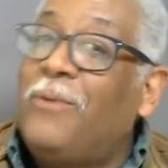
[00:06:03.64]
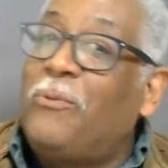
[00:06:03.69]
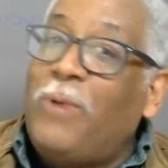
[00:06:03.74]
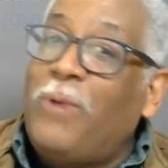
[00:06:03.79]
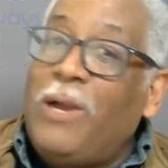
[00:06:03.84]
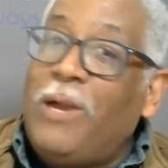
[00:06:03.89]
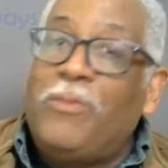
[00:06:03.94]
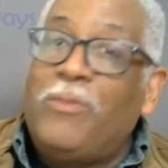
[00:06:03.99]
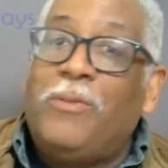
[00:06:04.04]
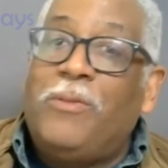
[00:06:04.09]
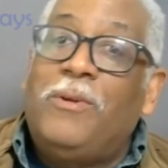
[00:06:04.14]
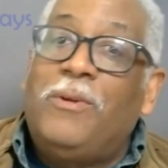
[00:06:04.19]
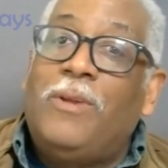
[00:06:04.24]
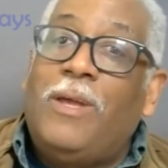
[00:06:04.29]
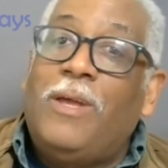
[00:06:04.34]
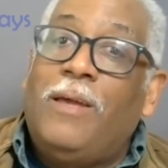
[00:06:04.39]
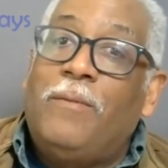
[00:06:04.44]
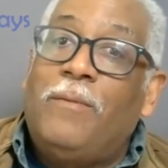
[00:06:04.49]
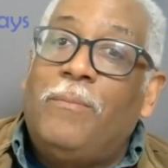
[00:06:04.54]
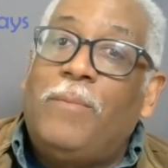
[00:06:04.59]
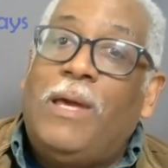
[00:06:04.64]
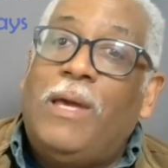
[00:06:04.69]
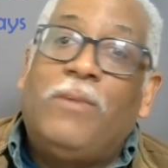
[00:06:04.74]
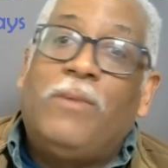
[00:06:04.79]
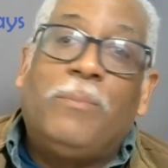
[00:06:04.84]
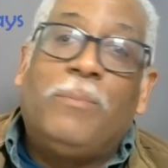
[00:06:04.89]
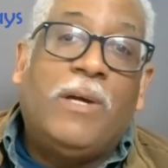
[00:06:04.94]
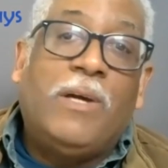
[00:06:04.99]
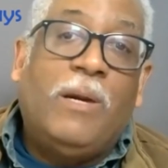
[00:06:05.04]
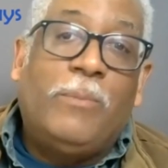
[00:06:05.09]
Rather than
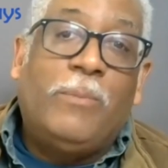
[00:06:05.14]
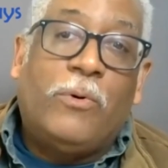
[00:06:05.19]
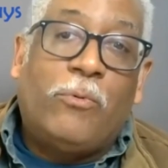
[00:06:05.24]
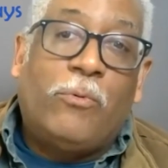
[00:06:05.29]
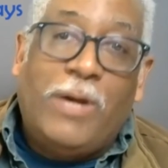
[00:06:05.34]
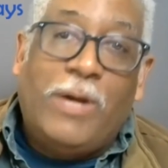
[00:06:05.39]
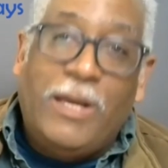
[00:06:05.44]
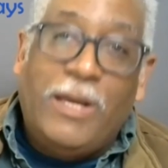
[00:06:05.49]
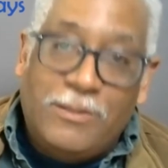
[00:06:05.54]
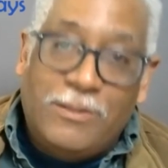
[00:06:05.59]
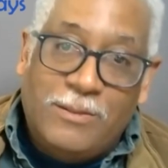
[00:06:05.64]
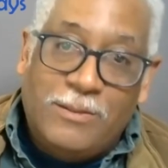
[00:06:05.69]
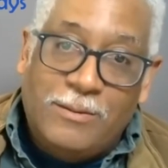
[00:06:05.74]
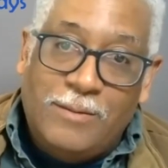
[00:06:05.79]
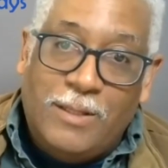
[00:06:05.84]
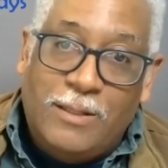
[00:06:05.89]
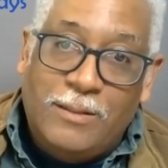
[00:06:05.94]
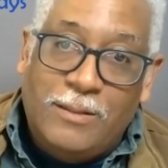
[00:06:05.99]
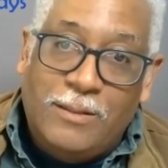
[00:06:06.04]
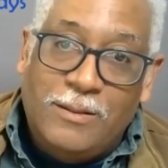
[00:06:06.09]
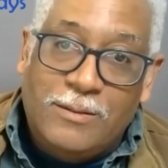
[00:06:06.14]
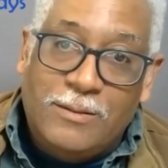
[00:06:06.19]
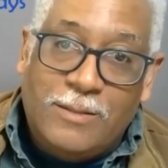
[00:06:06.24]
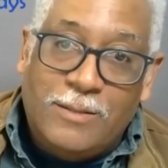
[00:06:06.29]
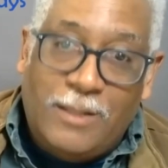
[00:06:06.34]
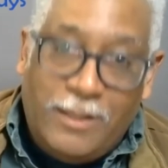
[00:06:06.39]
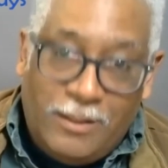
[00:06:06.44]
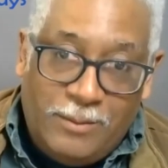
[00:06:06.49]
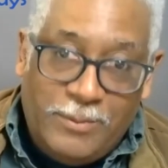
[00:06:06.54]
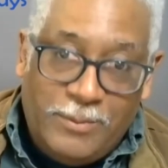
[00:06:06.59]
having become a right and an
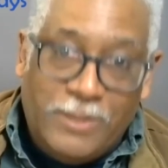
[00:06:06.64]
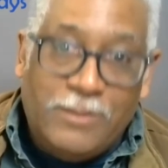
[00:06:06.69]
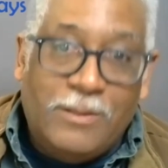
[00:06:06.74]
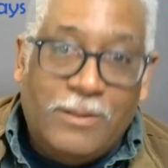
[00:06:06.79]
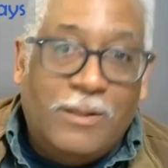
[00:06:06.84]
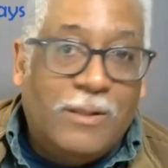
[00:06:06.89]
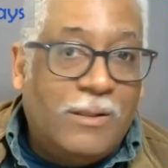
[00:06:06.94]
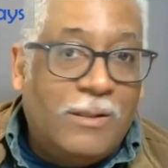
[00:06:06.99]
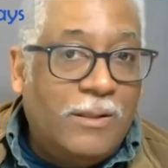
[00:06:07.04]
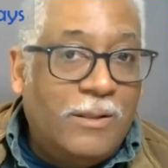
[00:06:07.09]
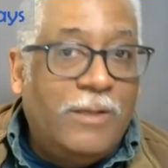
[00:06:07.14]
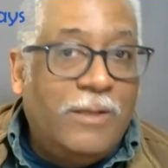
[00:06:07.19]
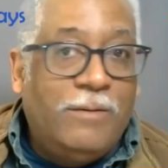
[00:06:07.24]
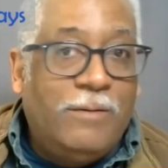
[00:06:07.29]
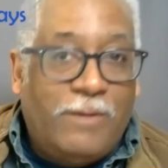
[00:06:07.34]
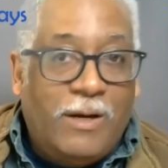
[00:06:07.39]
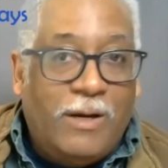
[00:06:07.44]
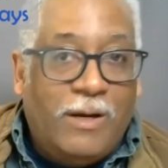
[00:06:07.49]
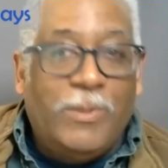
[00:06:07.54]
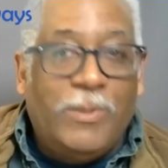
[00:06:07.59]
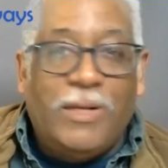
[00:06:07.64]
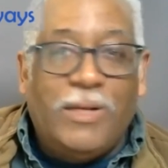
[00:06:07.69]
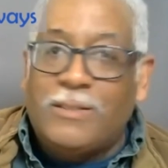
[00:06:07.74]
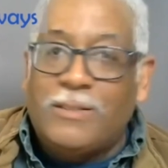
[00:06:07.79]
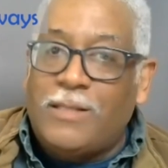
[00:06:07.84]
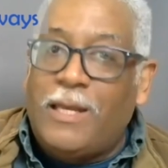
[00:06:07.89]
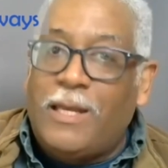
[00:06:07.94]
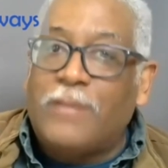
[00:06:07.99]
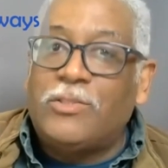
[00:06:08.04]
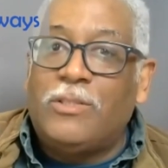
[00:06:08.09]
entitlement, a clean environment has
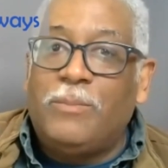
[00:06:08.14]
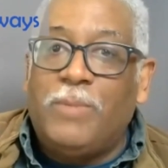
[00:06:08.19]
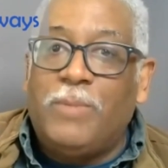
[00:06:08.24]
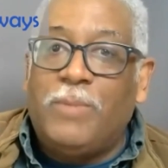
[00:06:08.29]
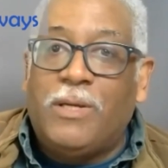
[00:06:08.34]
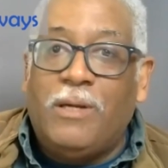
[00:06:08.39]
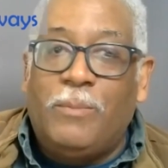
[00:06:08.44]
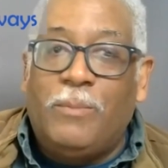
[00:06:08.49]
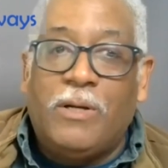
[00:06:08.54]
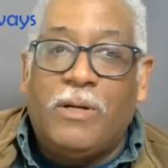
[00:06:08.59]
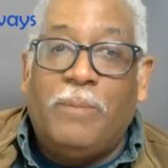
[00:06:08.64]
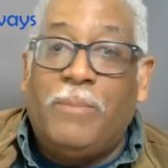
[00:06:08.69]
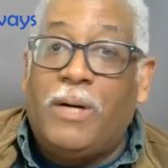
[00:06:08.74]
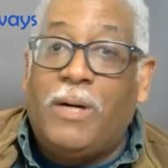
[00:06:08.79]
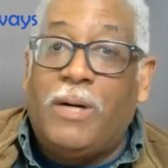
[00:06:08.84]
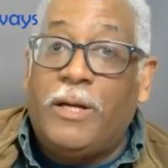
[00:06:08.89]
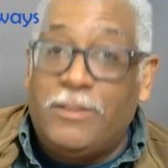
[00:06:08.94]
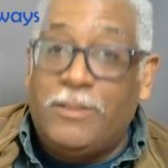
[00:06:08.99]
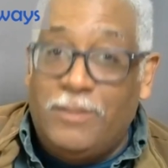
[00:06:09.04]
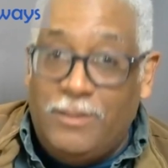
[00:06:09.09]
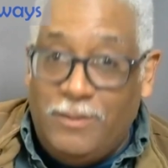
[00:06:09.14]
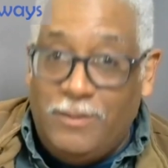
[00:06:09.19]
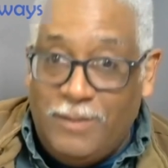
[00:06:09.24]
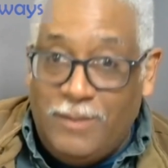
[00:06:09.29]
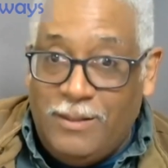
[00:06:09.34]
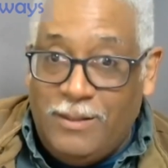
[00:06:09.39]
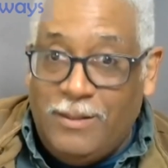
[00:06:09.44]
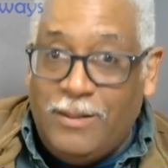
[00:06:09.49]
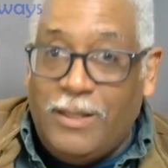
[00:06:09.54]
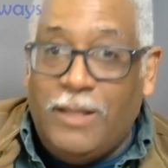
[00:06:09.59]
actually become a commodity.
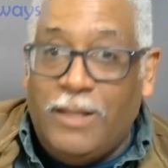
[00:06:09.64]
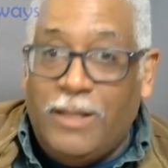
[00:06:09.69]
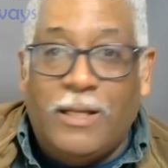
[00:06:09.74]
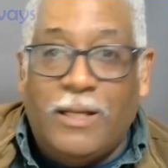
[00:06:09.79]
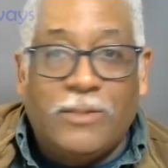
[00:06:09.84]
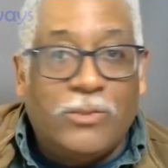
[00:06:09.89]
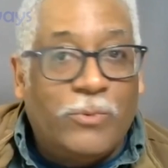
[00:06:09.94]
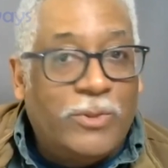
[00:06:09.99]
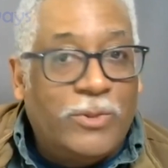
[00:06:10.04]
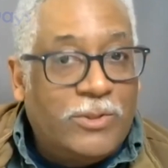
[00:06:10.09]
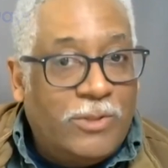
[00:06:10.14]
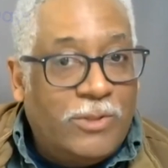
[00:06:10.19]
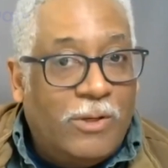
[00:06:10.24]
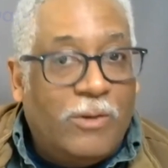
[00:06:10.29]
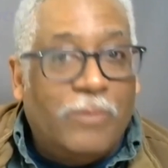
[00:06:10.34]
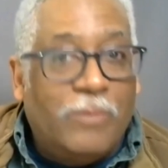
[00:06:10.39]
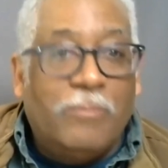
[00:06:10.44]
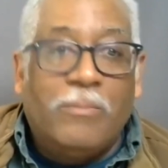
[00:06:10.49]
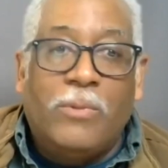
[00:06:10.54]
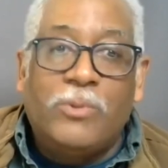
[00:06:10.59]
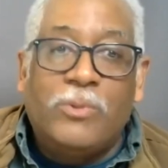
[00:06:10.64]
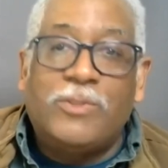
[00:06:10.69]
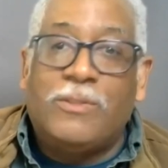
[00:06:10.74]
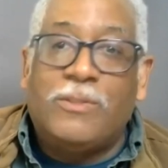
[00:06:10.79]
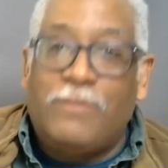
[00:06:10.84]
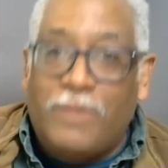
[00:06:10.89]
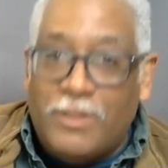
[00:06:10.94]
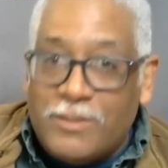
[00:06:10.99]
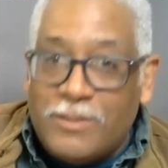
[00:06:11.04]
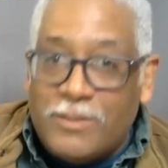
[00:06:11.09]
And as a result, most
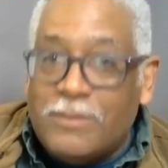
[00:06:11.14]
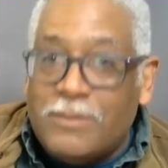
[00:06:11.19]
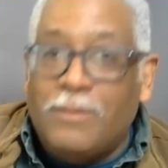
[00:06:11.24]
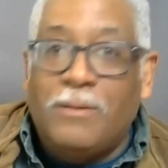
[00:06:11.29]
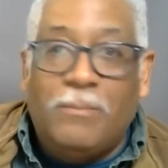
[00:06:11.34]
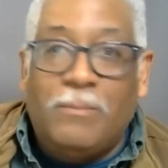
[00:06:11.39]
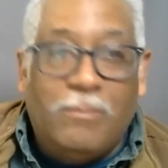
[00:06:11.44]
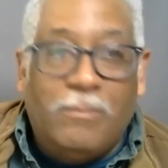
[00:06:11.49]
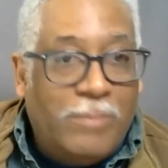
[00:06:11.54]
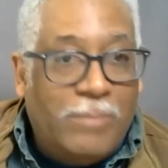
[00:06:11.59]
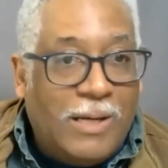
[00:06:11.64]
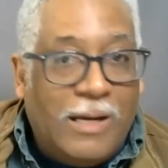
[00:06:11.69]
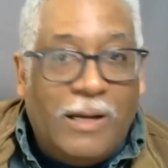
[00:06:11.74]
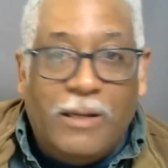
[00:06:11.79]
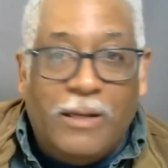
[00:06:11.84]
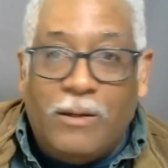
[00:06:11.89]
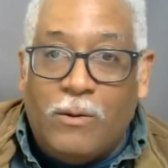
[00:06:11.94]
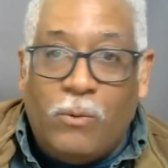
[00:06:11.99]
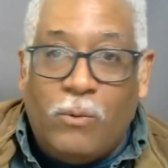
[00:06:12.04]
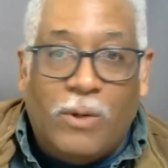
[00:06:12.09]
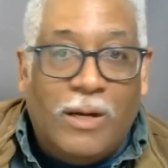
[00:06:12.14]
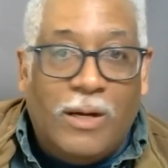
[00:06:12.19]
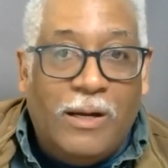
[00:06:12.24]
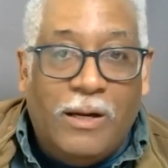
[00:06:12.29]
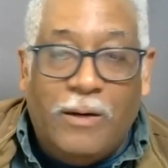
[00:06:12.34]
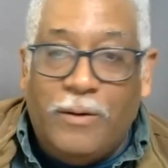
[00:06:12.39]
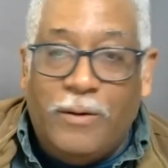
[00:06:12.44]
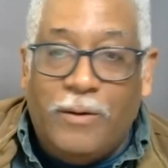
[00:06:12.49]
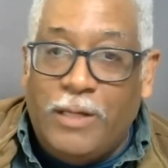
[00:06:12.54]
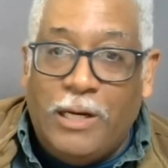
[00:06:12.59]
of us buy,
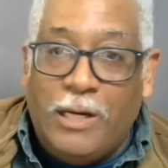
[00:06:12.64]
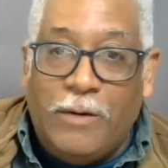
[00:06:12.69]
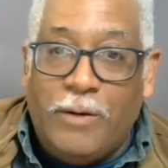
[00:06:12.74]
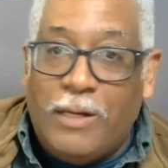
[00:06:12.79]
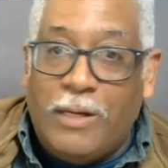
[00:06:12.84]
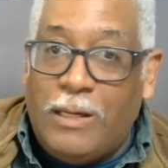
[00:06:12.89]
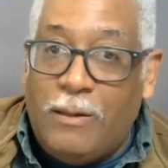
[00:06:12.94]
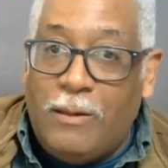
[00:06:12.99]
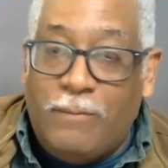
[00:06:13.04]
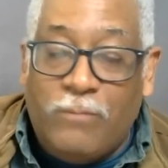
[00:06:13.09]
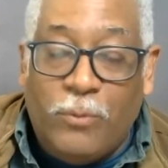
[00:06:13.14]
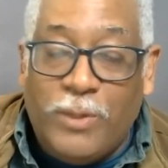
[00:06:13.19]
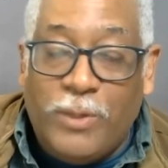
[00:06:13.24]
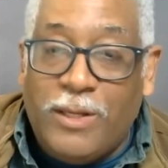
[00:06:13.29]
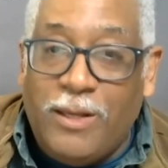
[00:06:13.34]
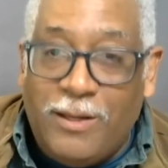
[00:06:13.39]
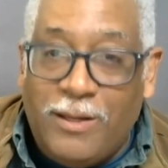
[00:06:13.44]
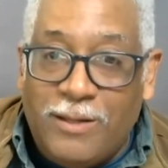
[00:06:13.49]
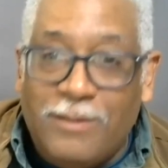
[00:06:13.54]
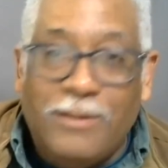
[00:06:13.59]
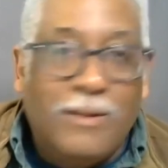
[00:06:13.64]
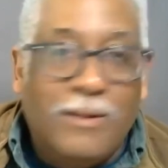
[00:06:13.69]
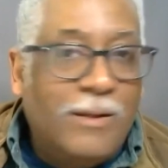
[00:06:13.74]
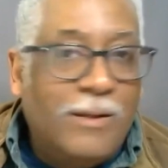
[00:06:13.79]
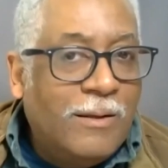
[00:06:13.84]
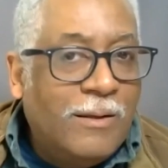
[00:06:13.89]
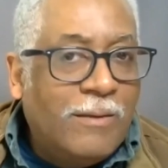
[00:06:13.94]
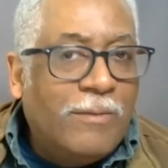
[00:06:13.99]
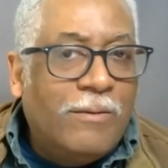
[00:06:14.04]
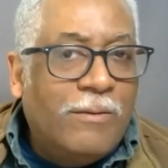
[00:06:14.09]
acquire, inherit, however we get it,
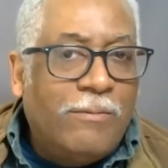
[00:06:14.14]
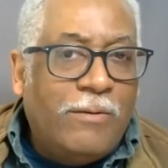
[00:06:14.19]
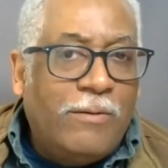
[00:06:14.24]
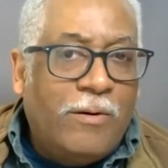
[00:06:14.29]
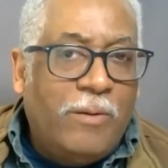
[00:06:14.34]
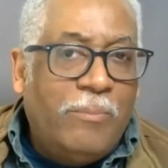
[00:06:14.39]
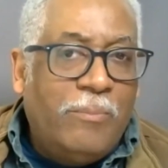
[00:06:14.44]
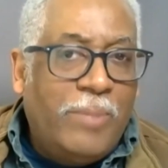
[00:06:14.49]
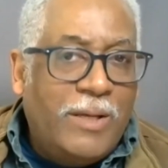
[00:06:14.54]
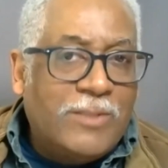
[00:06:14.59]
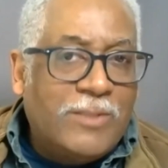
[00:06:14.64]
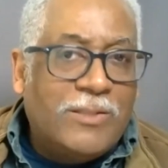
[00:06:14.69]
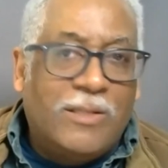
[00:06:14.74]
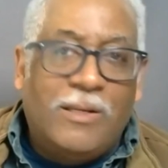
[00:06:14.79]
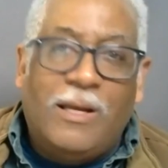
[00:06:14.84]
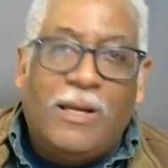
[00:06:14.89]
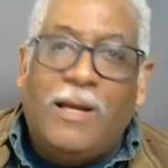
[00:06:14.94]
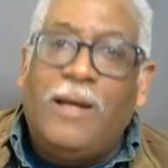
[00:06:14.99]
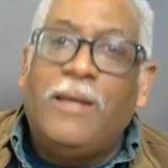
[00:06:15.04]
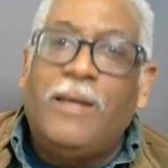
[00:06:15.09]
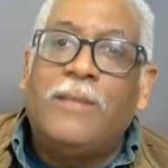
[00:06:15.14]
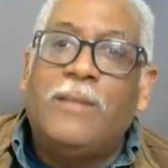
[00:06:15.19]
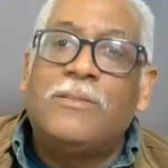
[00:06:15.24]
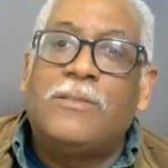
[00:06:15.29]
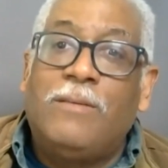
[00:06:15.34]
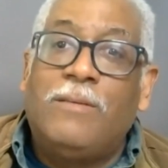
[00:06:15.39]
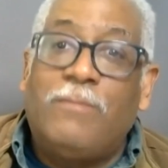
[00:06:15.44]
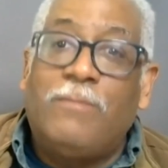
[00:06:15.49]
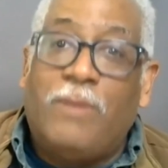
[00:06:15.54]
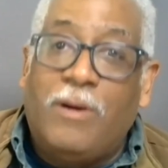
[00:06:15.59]
the very best and highest
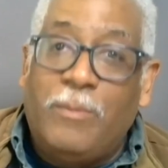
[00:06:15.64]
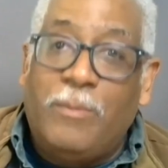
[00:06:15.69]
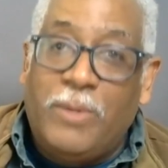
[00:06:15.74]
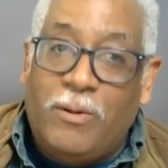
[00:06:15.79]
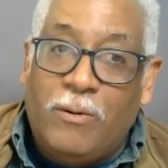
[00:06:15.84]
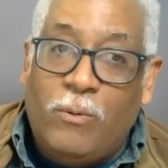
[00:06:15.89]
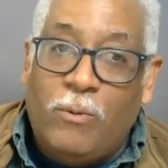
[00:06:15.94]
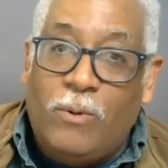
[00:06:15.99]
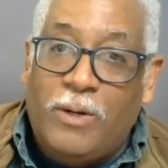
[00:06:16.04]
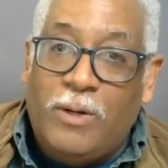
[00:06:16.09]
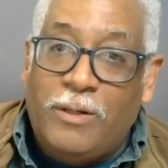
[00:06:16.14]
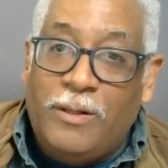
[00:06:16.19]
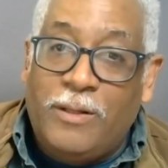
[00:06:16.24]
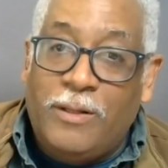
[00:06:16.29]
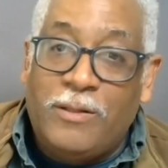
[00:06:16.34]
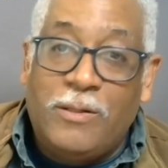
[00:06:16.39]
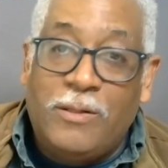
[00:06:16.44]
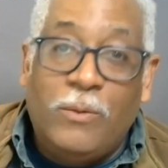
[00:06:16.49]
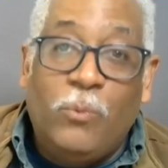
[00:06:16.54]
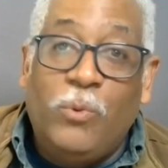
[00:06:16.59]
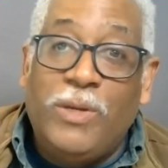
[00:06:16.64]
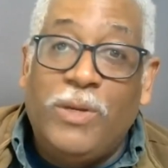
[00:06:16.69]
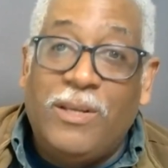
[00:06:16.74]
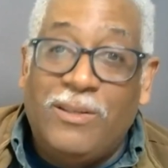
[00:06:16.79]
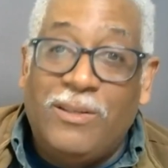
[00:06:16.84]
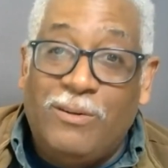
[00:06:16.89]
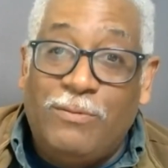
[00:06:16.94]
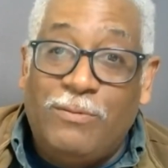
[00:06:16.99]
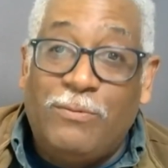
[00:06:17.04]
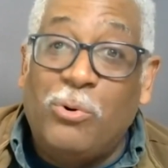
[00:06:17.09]
environmental quality we
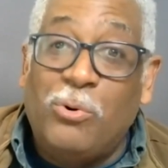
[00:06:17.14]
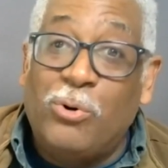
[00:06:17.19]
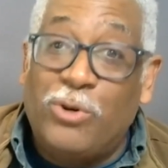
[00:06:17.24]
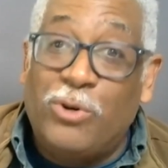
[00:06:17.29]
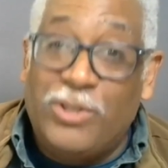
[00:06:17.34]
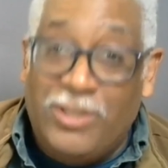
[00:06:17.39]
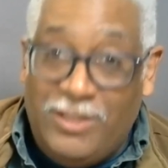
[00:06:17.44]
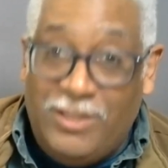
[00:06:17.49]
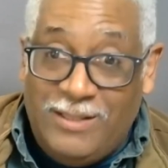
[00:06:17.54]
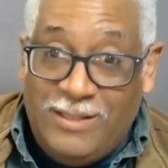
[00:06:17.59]
can afford.